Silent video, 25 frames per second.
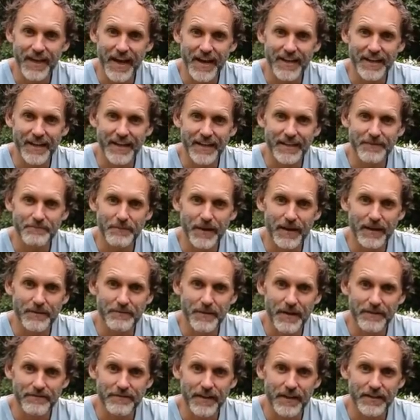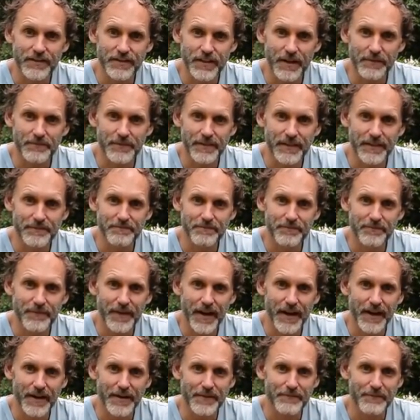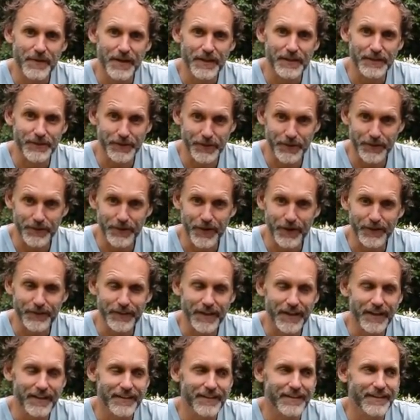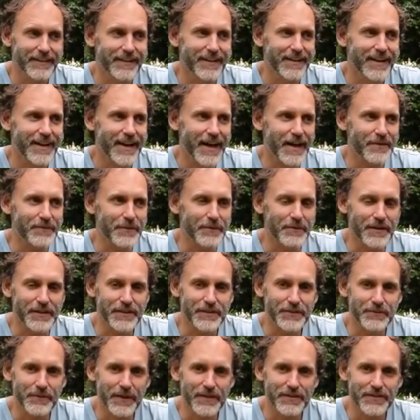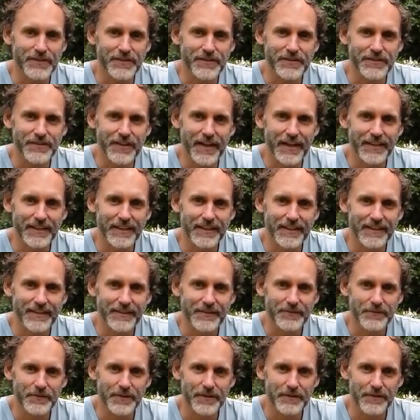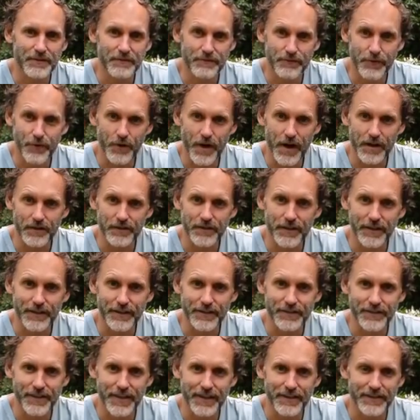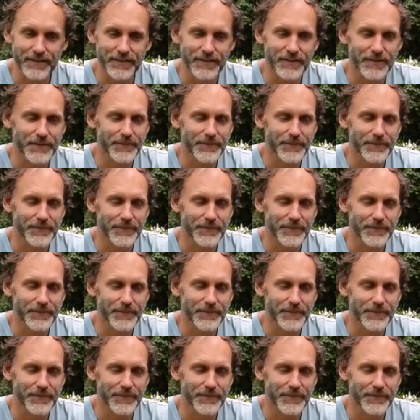18, me and my friend jumped in uh, my little Corolla and we went to Western Australia with $400 each